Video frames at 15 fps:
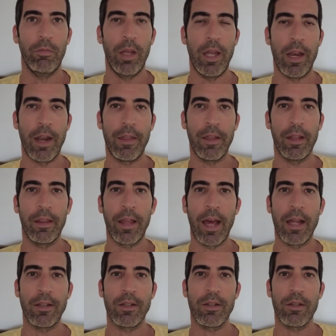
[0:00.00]
And I think
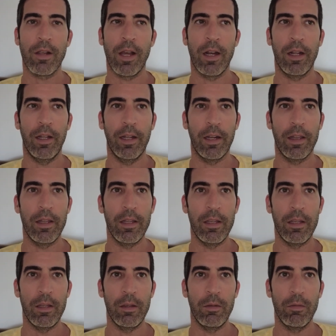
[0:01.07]
that's kind of like
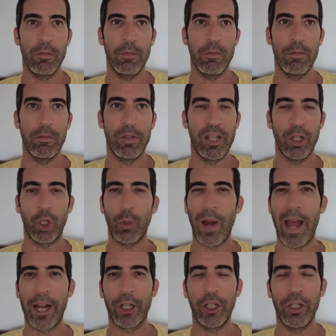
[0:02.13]
the
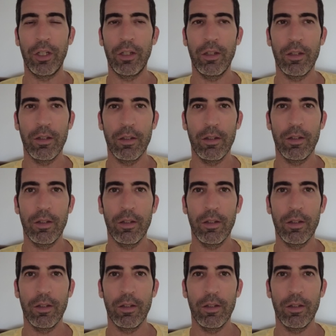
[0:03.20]
attraction.